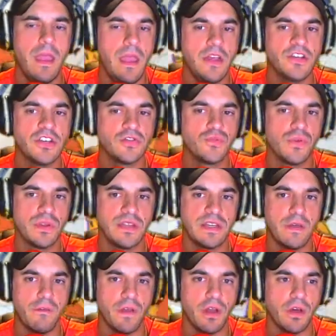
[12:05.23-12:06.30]
It's just really
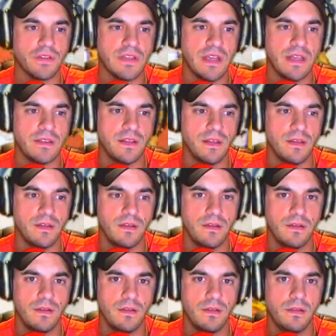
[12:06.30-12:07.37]
difficult to hit the...
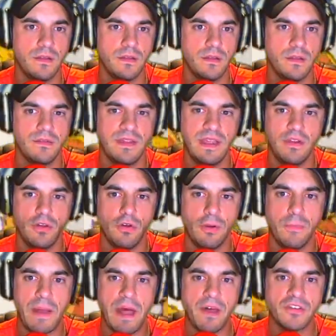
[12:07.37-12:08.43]
Dan, don't
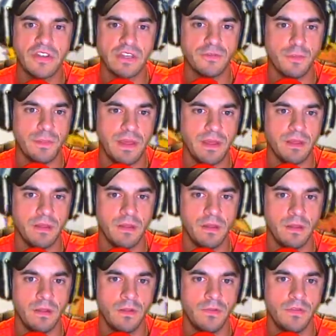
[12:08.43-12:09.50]
apologize for being
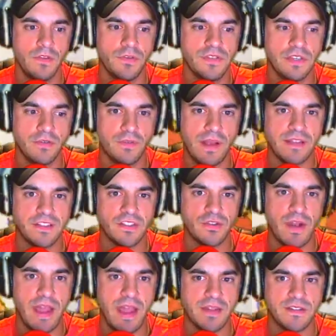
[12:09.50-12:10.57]
using great
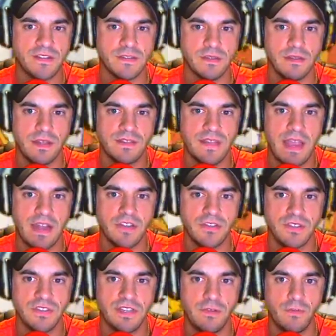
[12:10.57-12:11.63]
strats. Let's
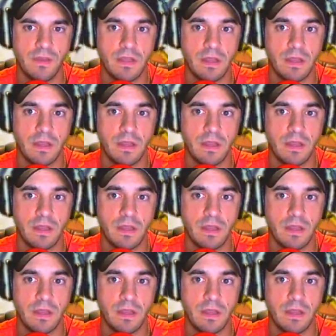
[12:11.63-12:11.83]
actually see if we